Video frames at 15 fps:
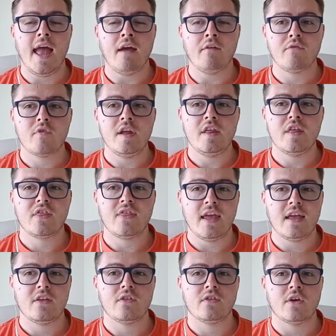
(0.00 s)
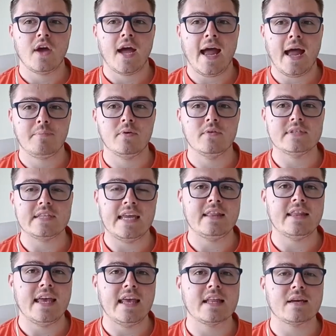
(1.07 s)
Everything that happens
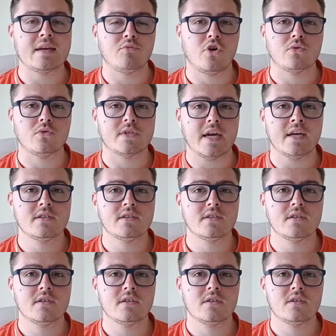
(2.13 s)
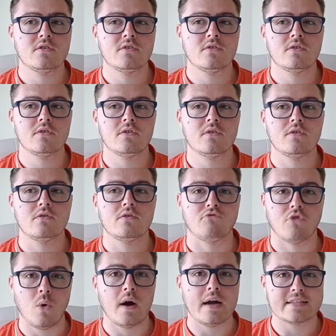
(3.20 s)
in the healing process
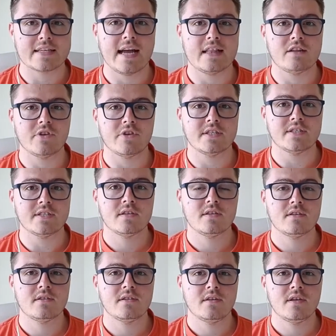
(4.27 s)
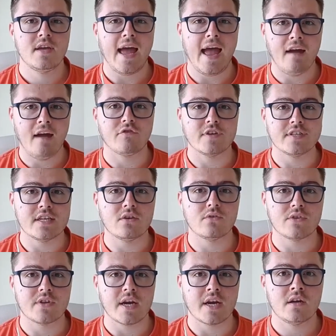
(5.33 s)
requires calories. Every
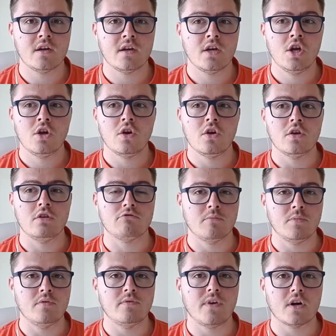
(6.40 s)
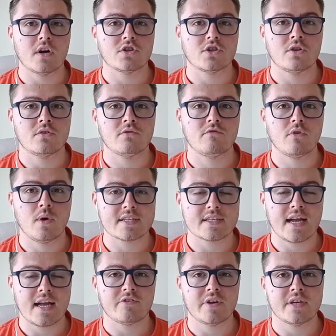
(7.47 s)
single thing. Your immune function requires
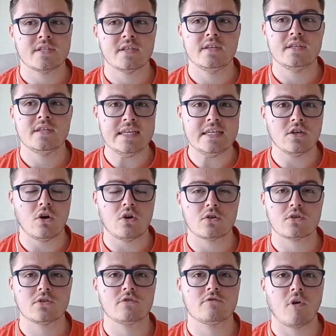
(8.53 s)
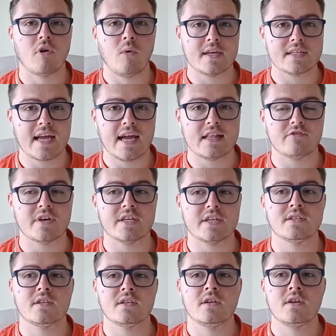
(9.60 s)
calories. Detox requires
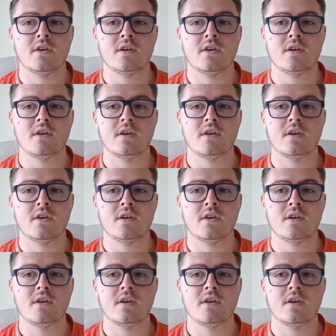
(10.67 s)
calories.